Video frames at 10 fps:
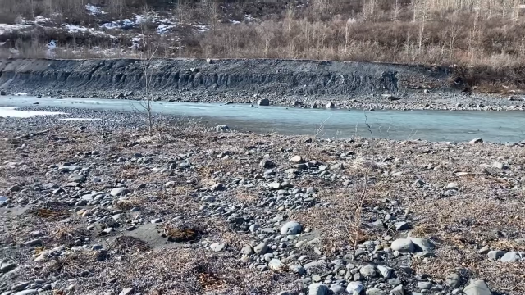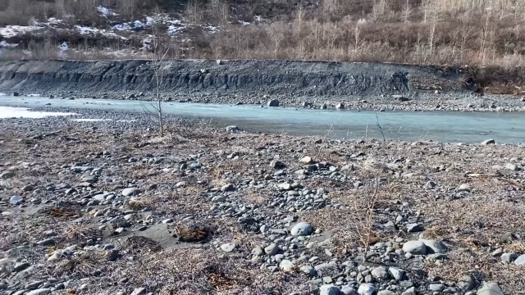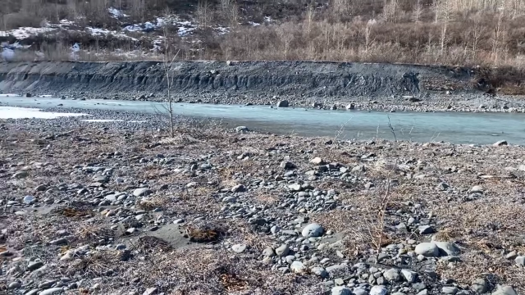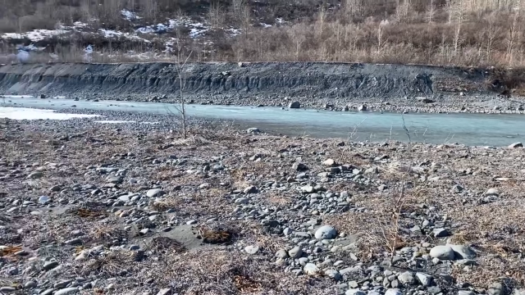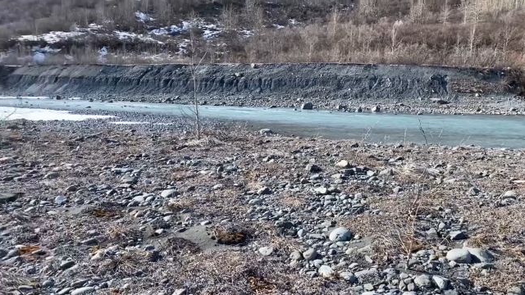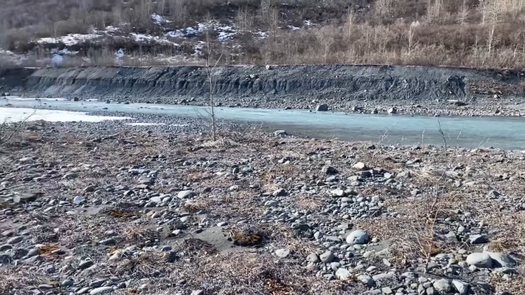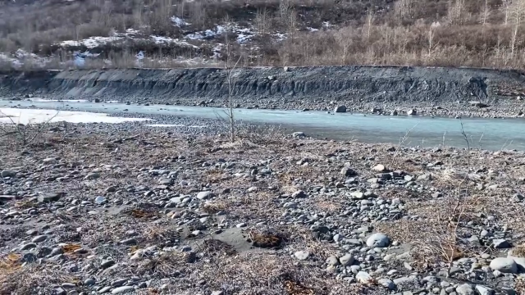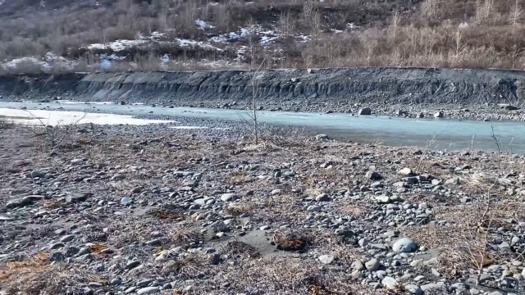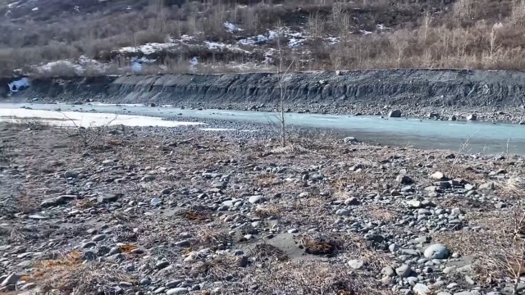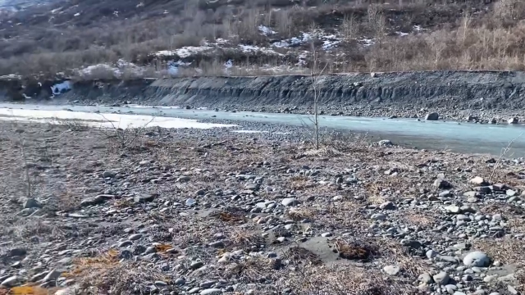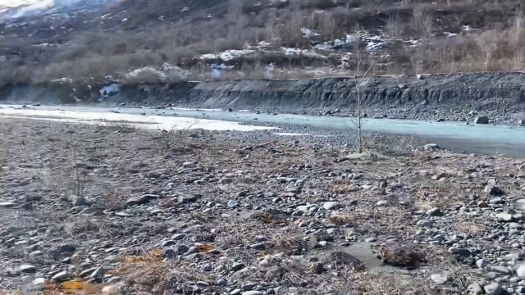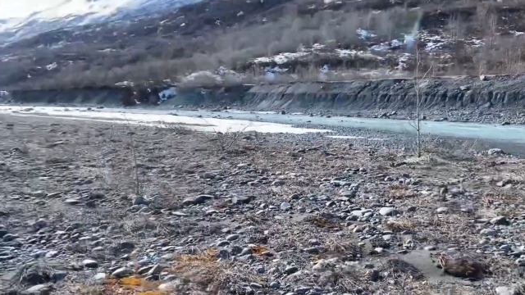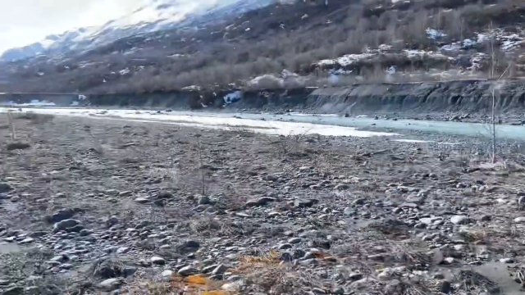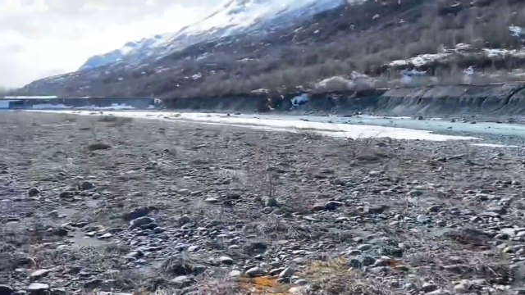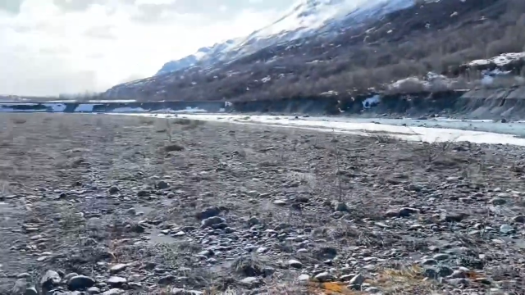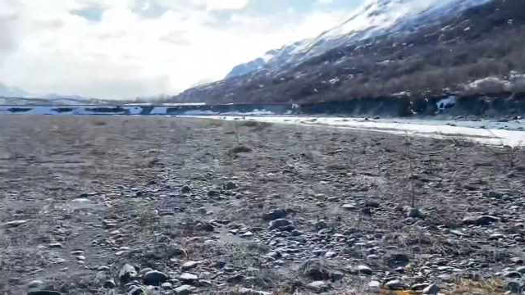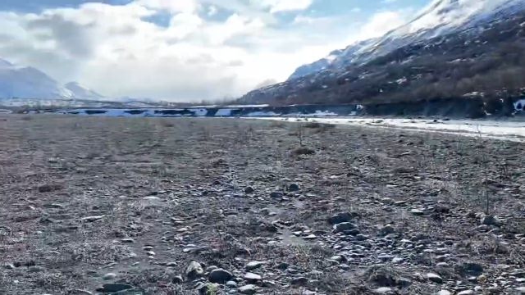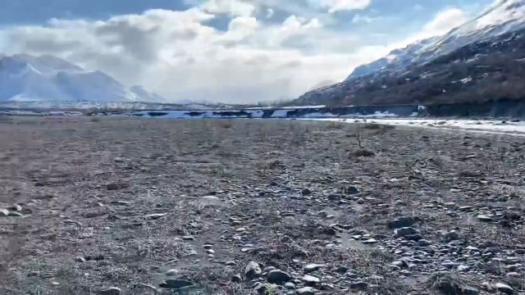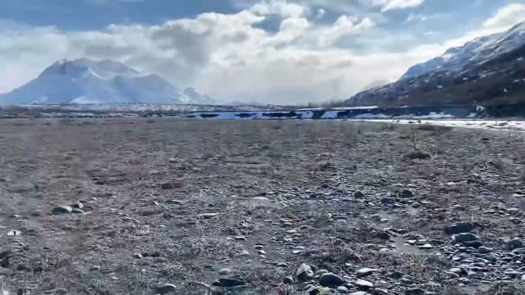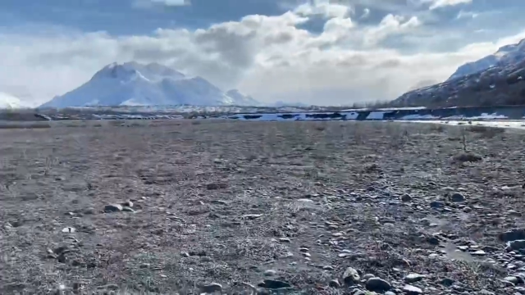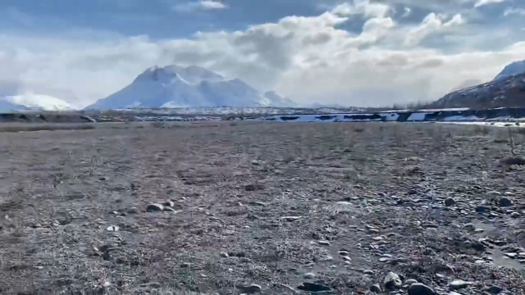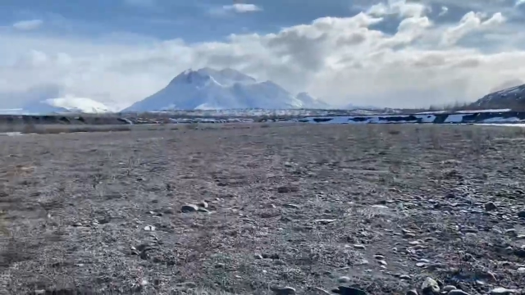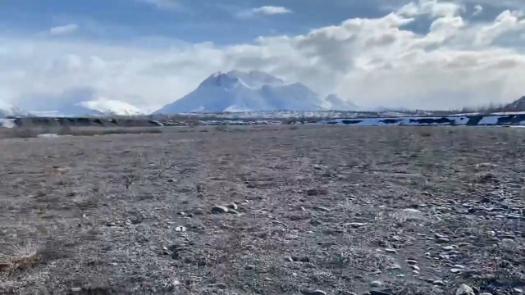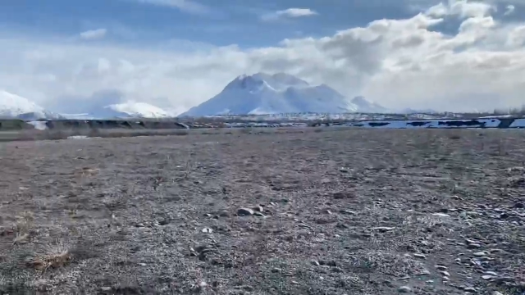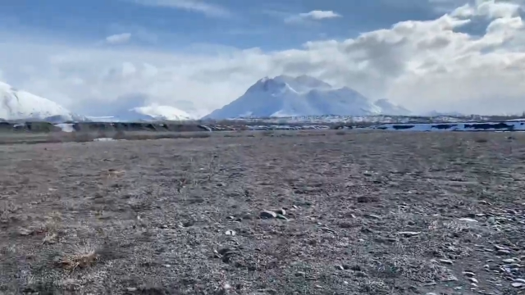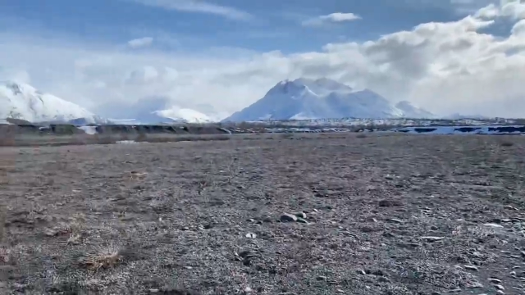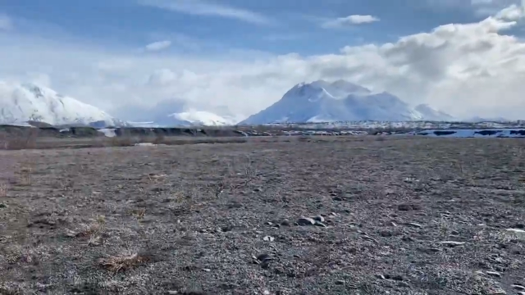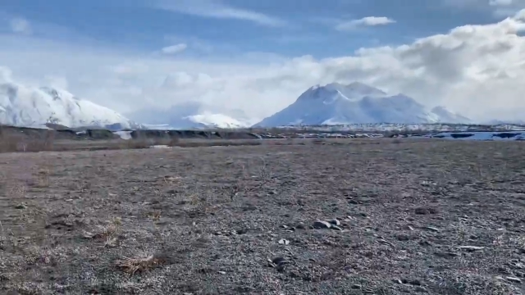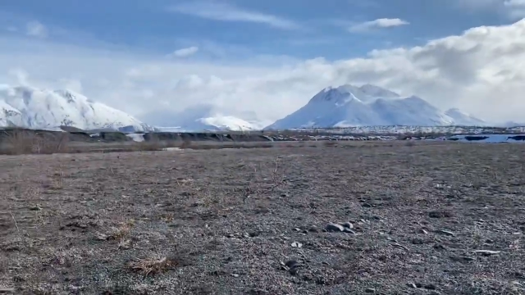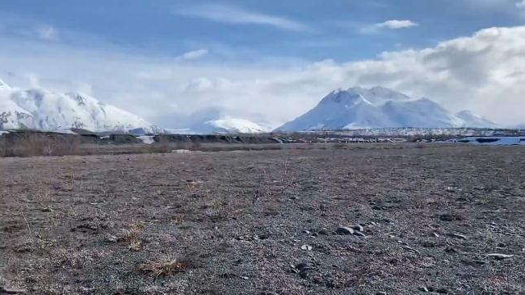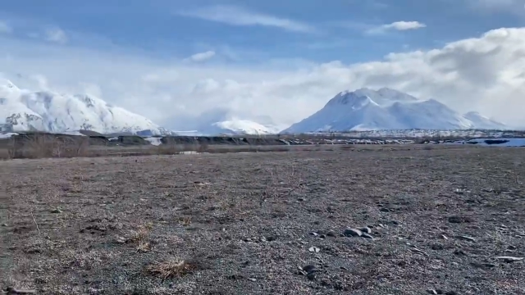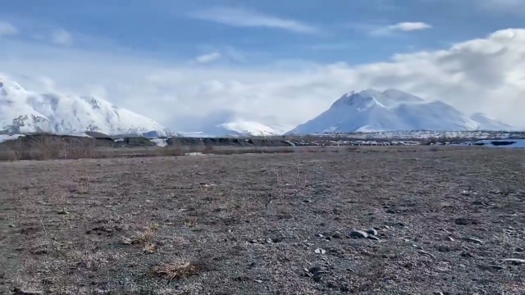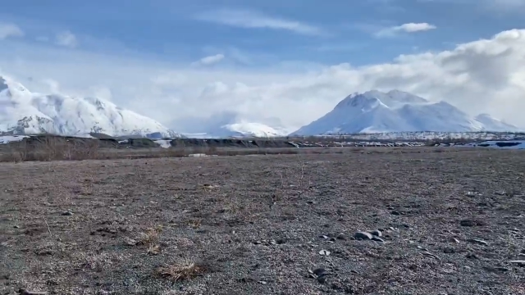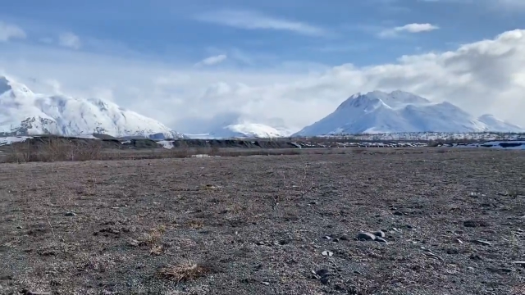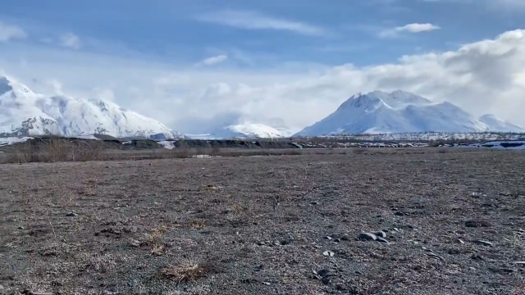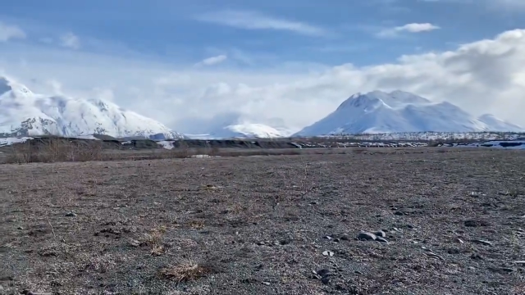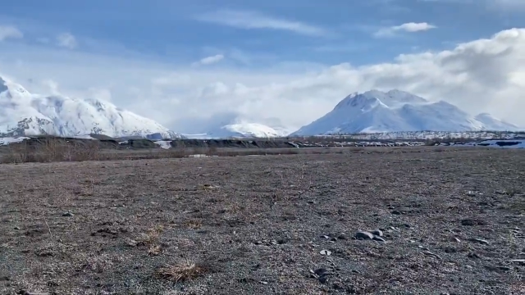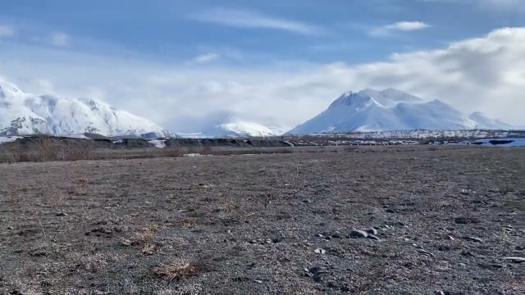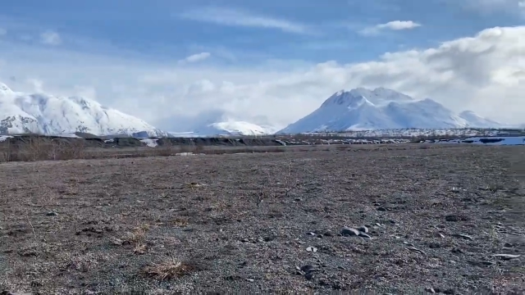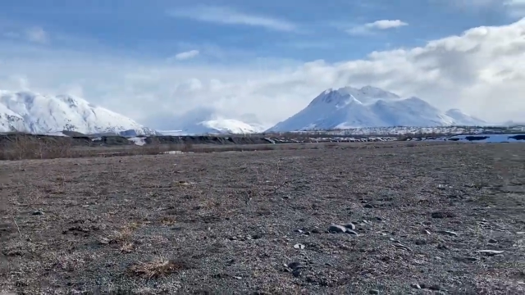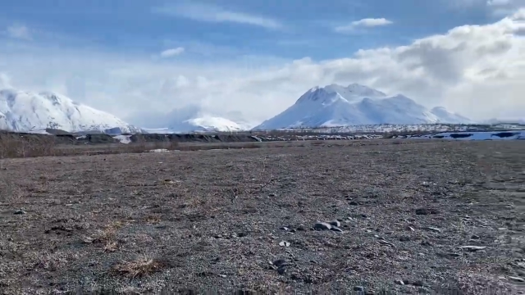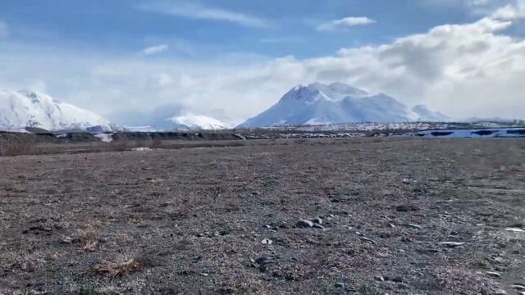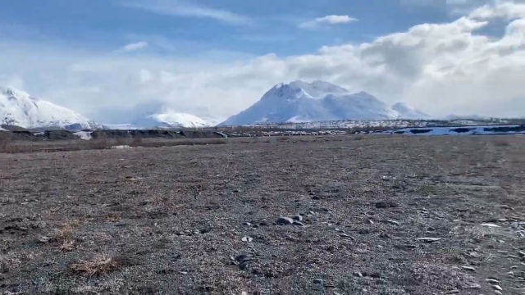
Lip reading: (no speaker visible)